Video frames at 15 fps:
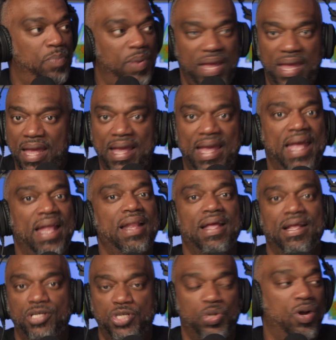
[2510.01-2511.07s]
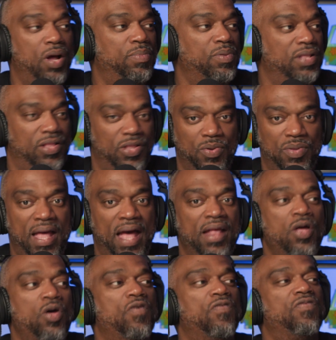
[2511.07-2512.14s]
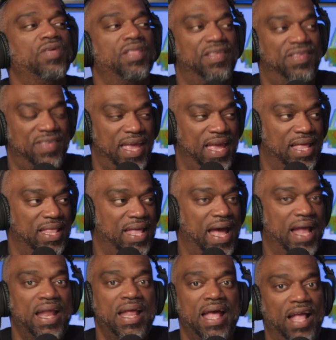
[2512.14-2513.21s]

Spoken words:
getting in trouble to do that for the sake of that.